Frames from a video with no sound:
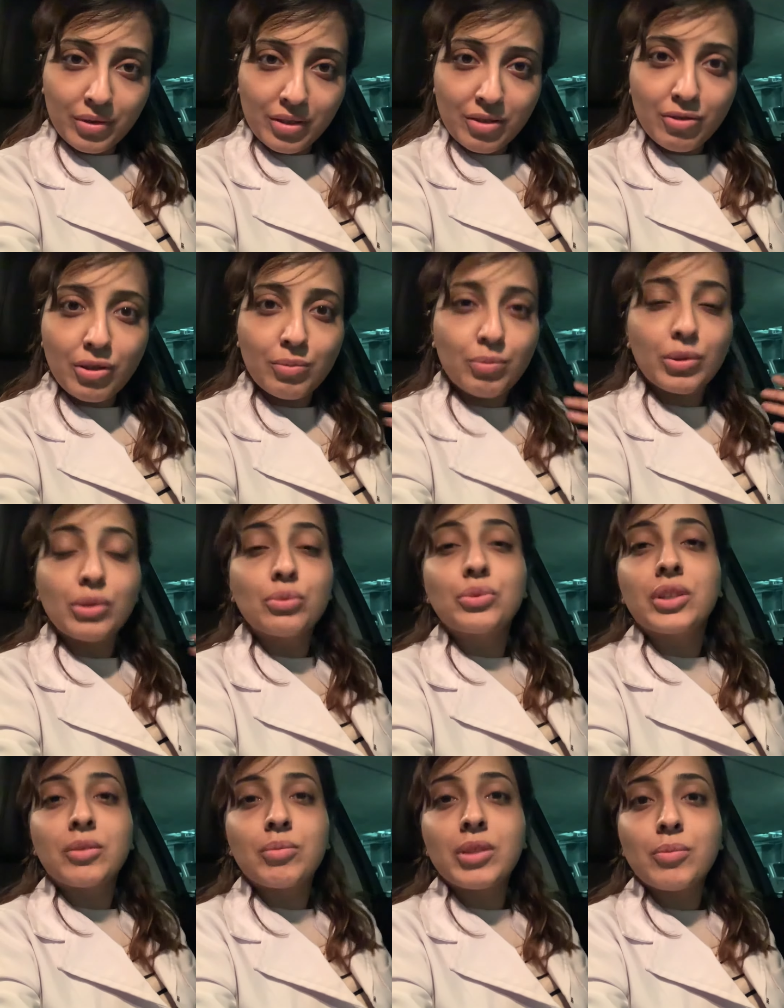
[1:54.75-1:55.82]
it's not
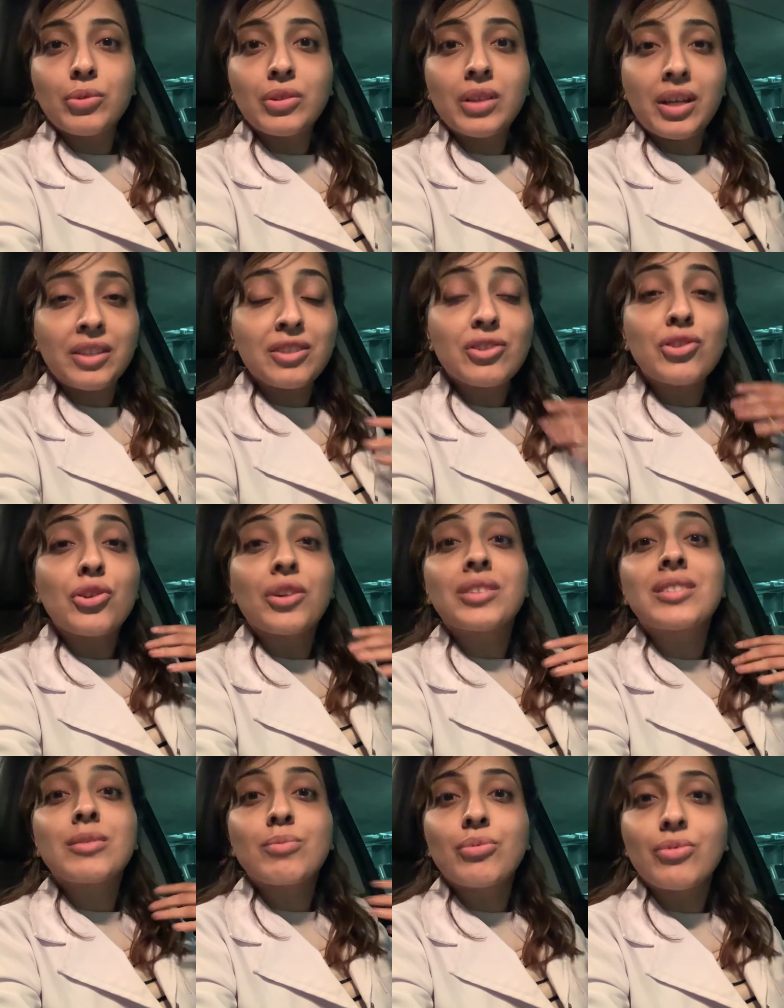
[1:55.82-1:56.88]
polluting people, and it's not
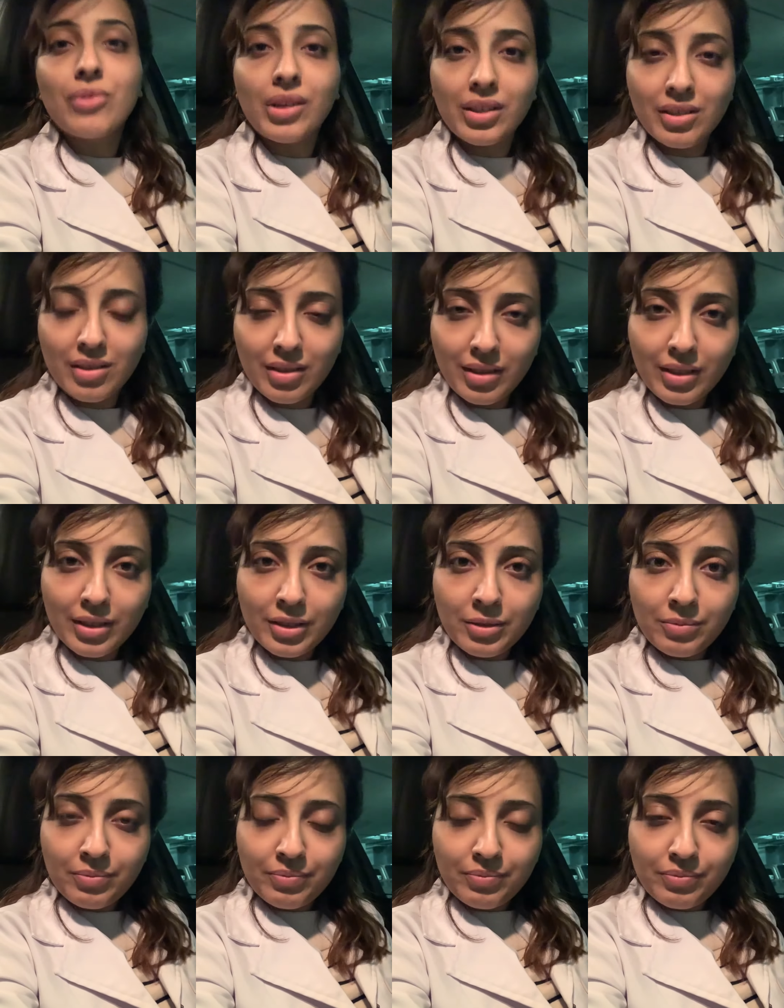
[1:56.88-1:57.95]
spread
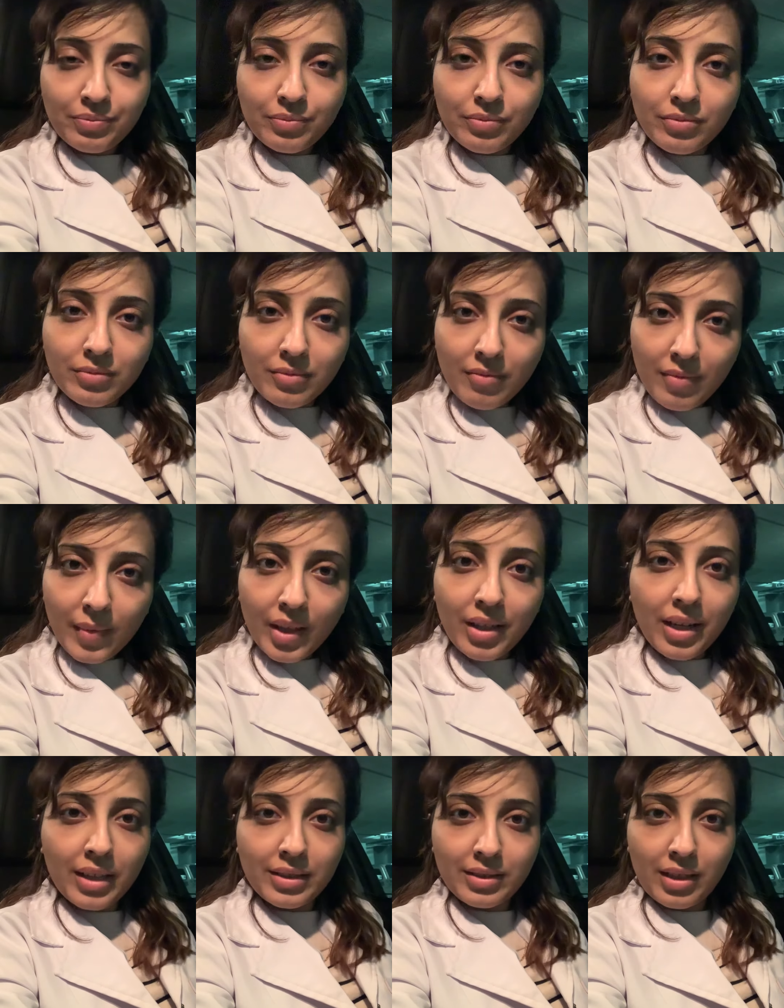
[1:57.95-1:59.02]

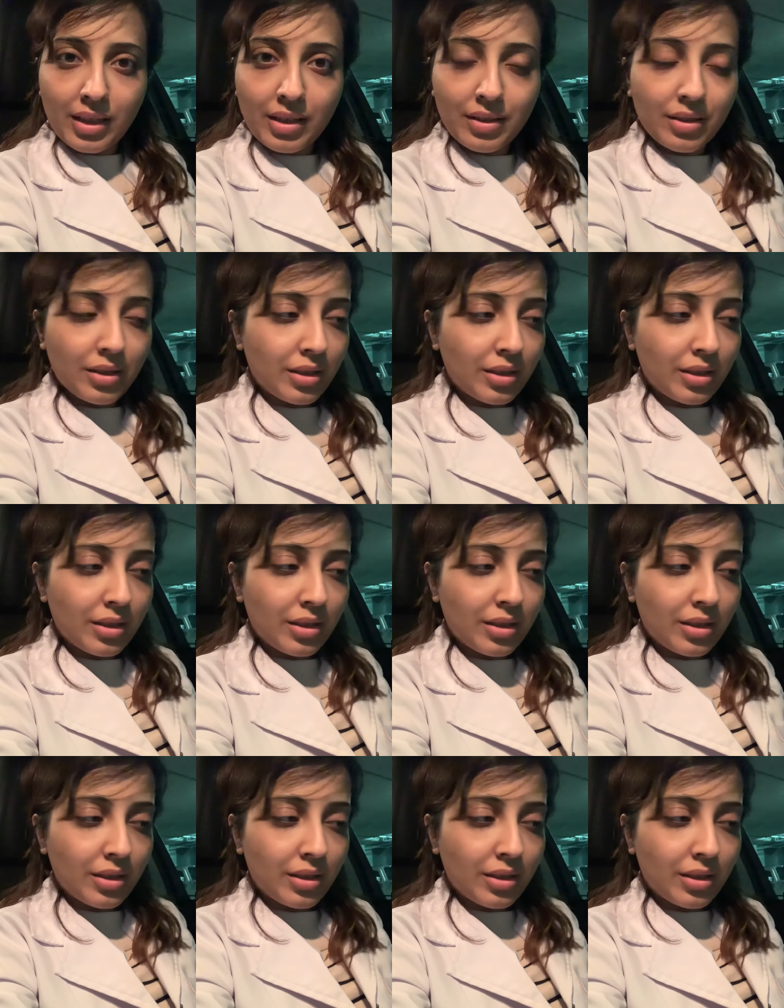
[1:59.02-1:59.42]
like that.